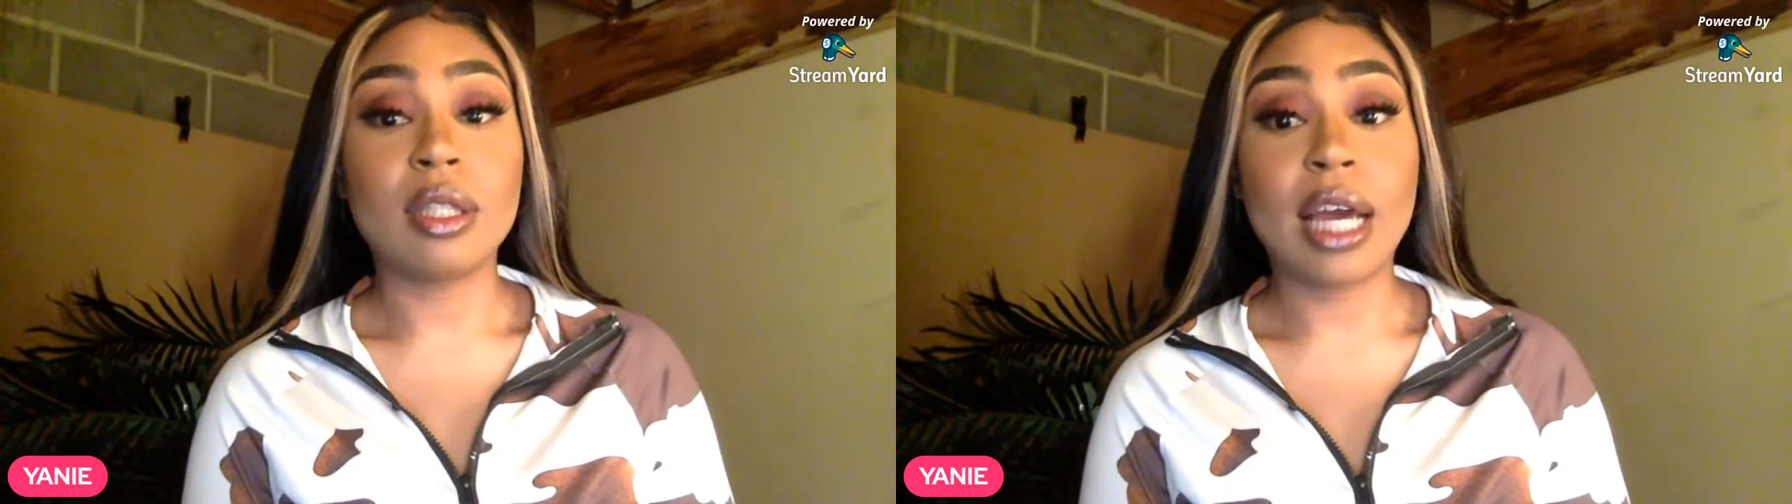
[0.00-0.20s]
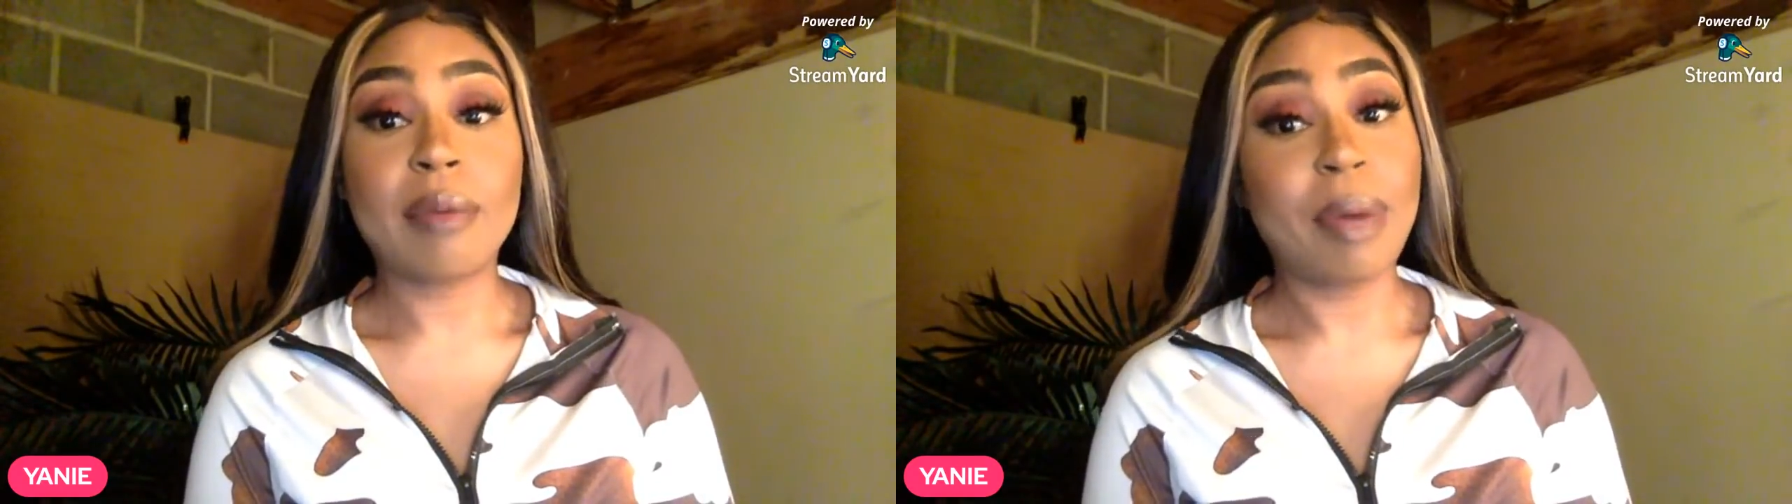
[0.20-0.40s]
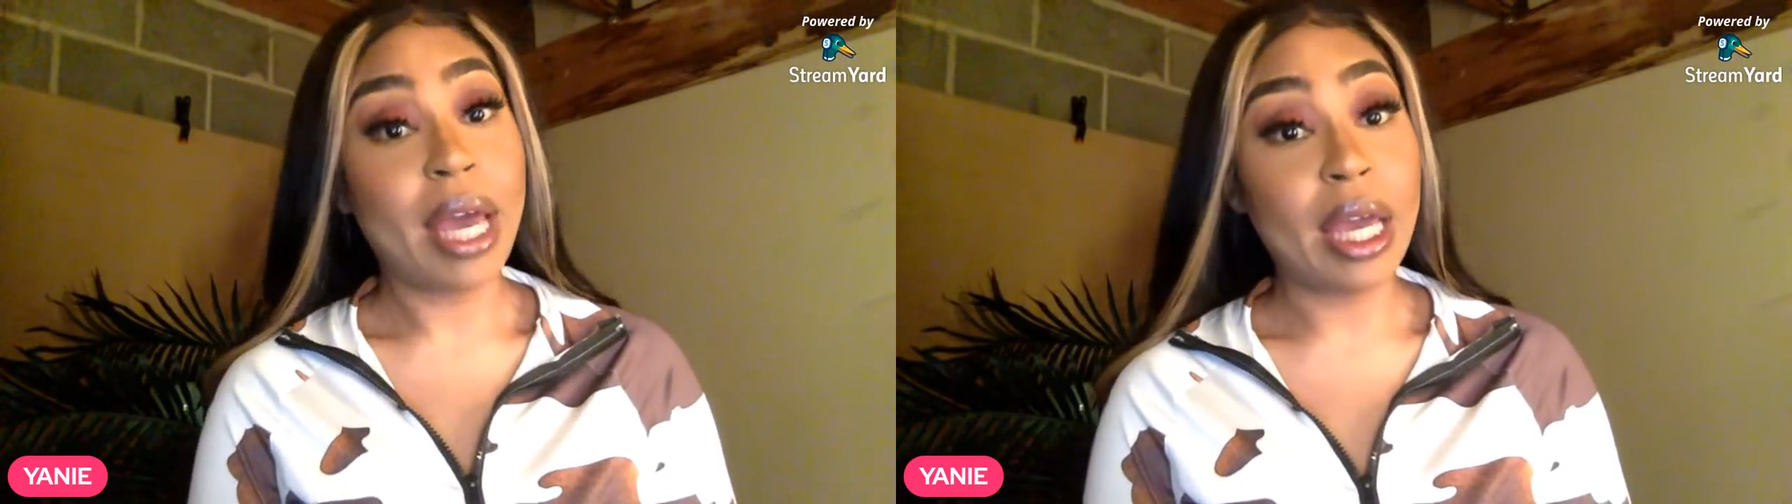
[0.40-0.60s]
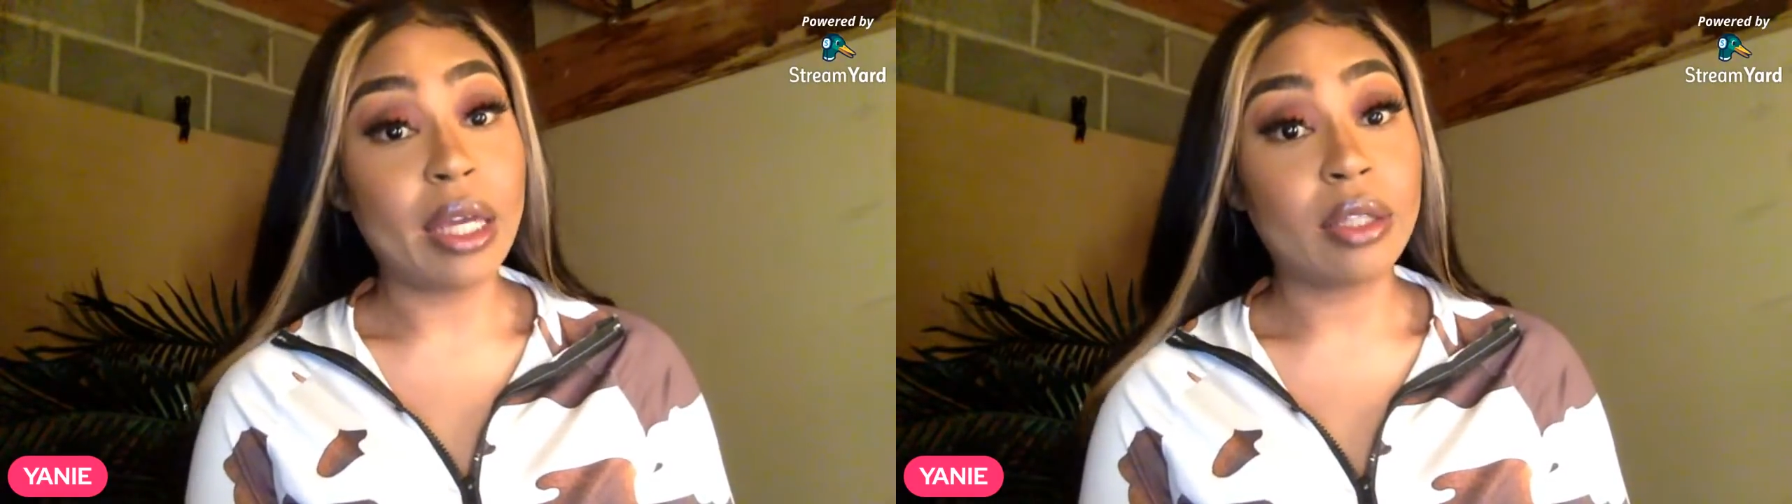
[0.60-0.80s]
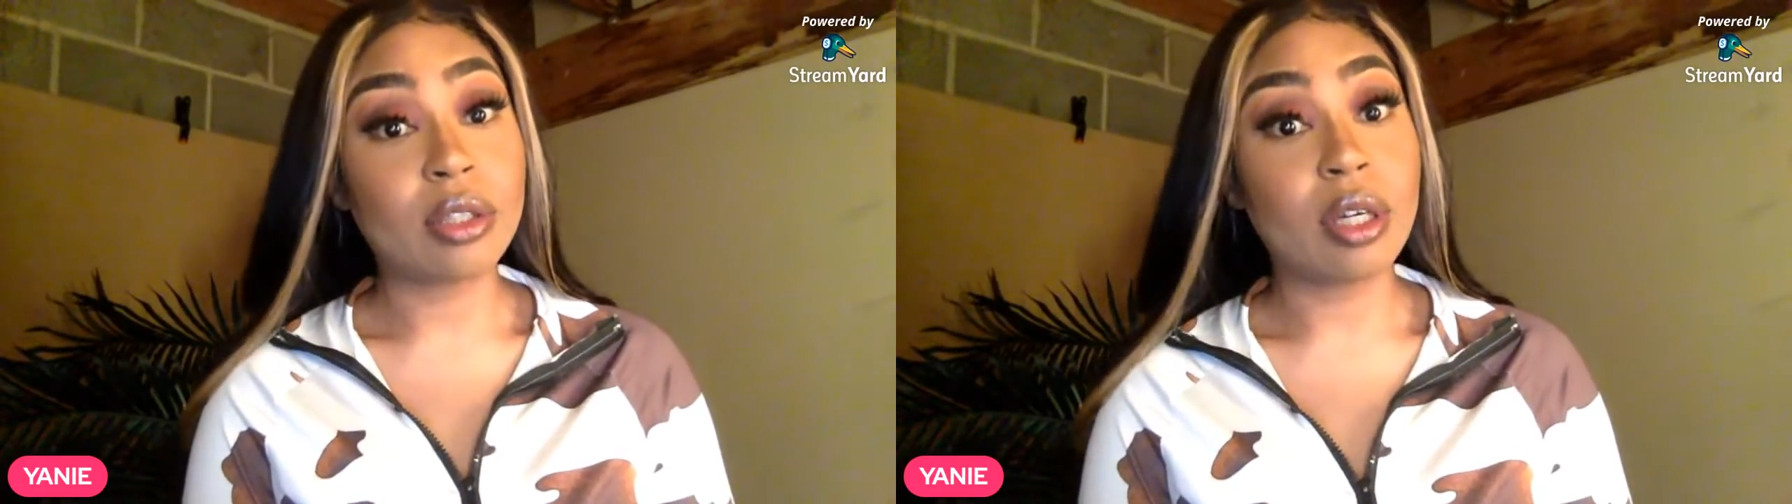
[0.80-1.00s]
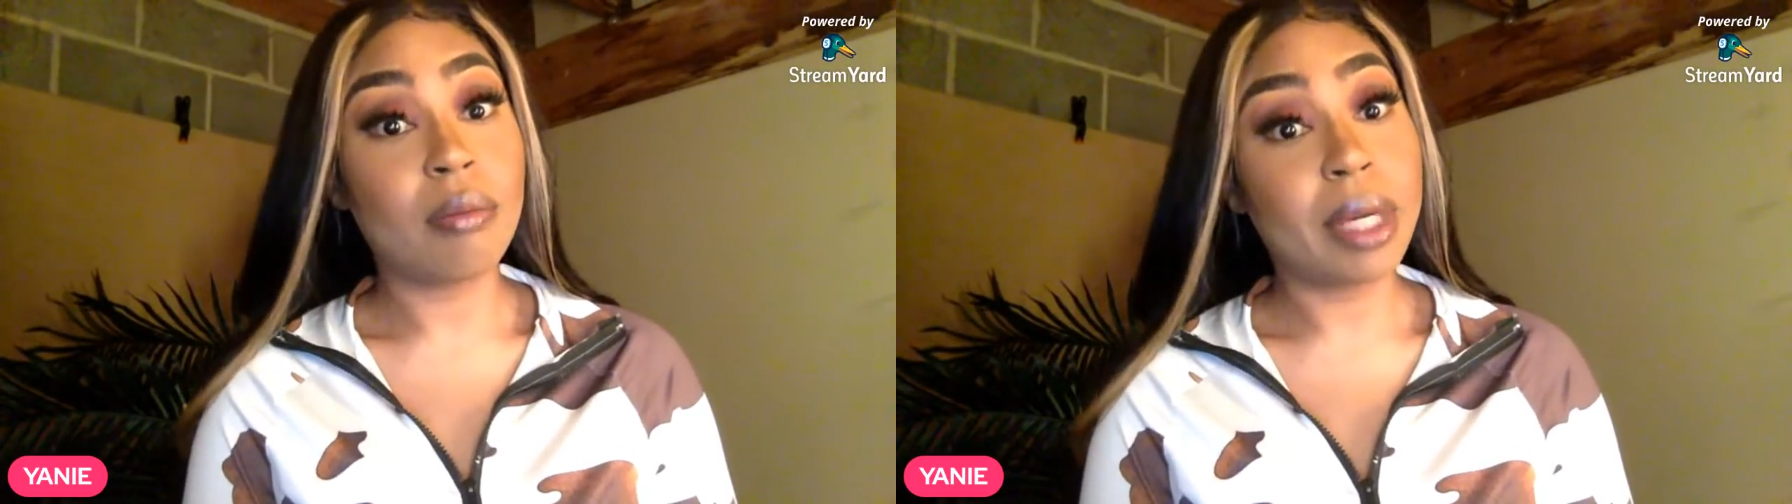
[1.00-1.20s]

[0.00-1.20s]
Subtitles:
like Paige on